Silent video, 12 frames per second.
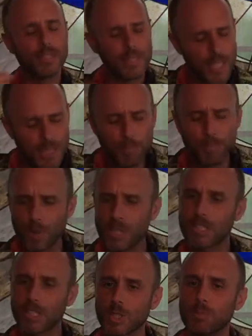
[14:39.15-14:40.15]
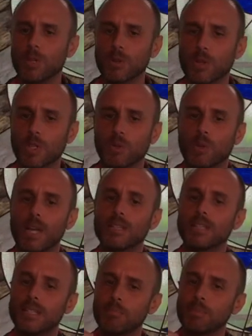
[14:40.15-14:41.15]
deeply spiritual, and
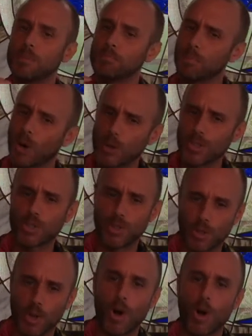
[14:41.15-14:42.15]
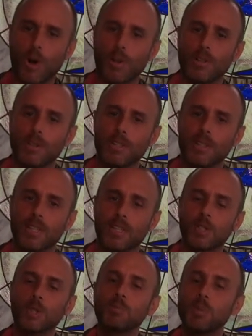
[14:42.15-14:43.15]
deeply personal call
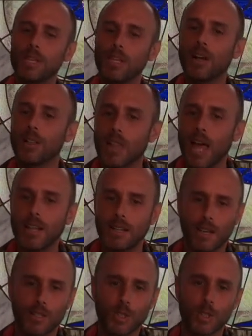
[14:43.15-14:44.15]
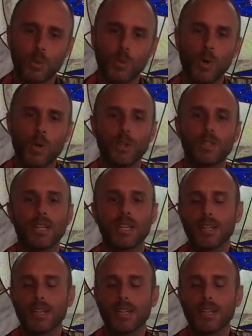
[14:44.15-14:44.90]
to be a light unto the world,